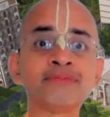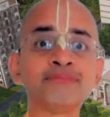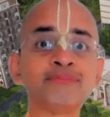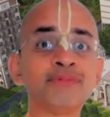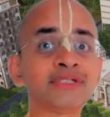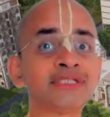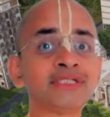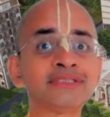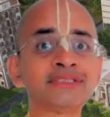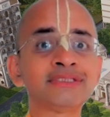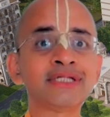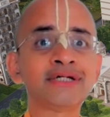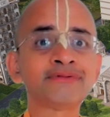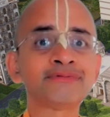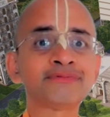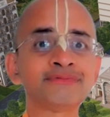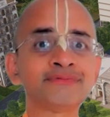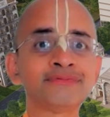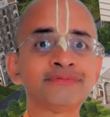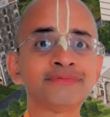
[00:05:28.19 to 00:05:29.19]
bhajans of
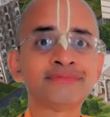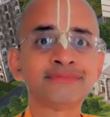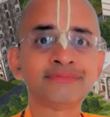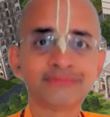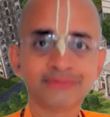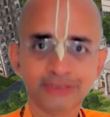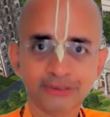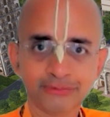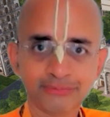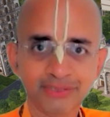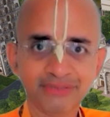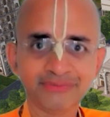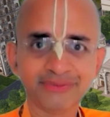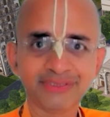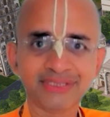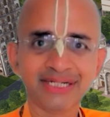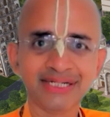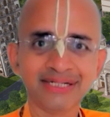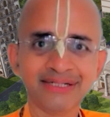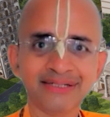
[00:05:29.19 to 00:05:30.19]
Rukmani
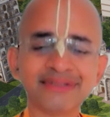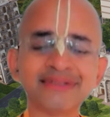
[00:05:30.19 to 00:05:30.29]
Vitthal.